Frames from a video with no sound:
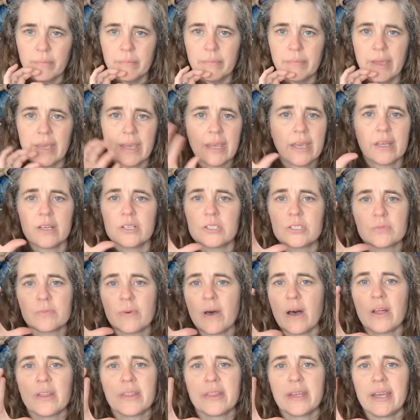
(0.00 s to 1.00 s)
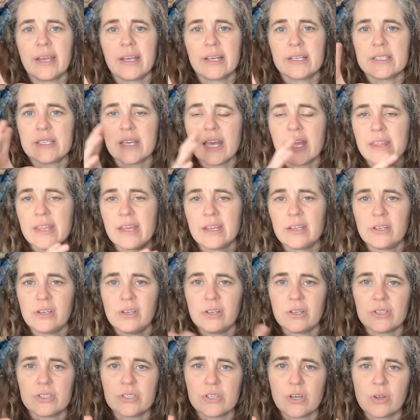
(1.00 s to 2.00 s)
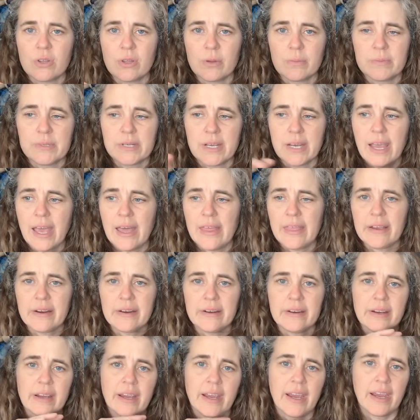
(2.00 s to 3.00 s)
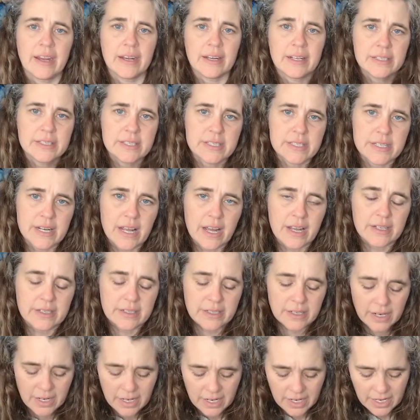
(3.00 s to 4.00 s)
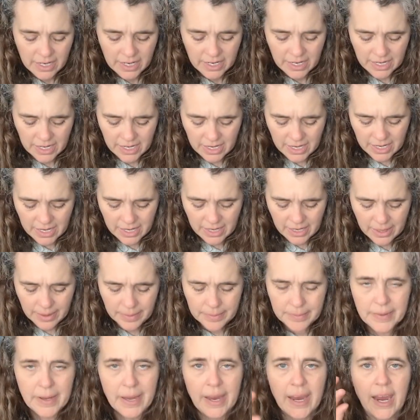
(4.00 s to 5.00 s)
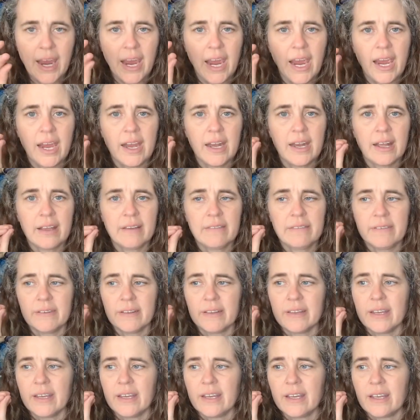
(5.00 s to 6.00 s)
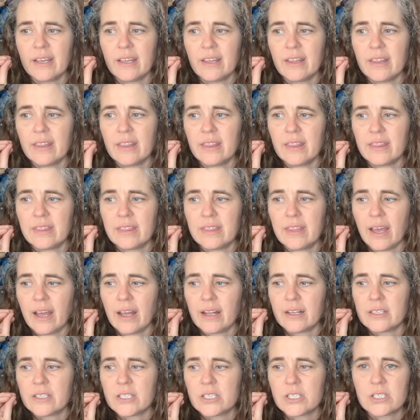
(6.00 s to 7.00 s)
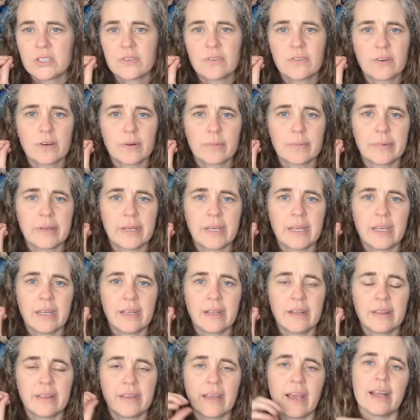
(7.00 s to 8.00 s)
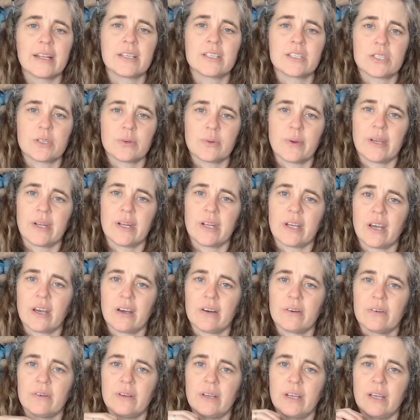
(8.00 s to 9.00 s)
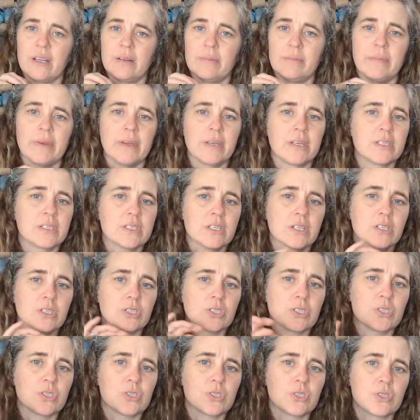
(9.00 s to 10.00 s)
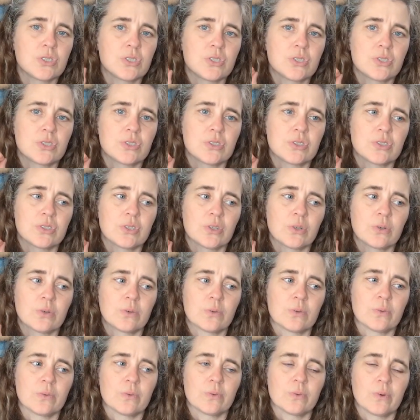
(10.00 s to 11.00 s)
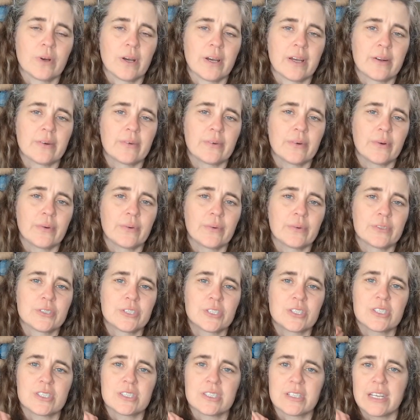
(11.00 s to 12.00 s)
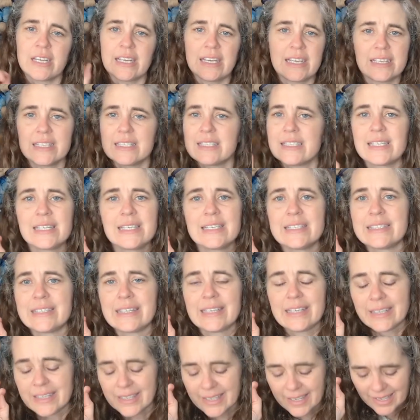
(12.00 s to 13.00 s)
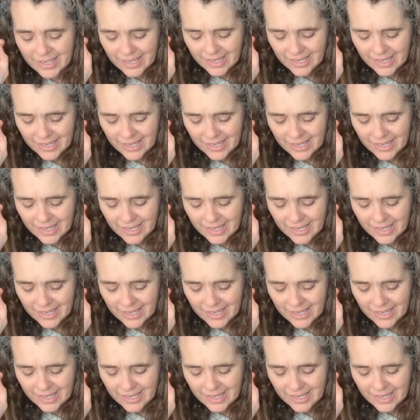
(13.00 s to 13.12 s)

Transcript: making small things and then you can sew them together and it's done. And I feel like that's, for me, that's the way to go. It makes it so, I don't know, just it's easy.